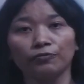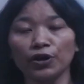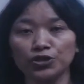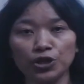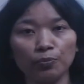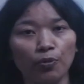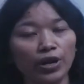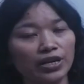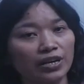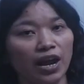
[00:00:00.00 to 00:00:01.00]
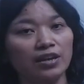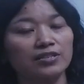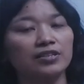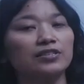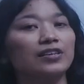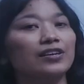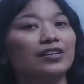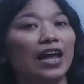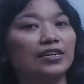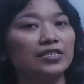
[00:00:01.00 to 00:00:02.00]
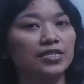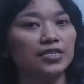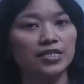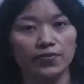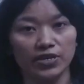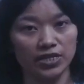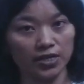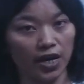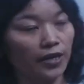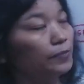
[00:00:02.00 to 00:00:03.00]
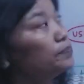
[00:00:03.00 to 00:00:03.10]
function point analysis in 1979.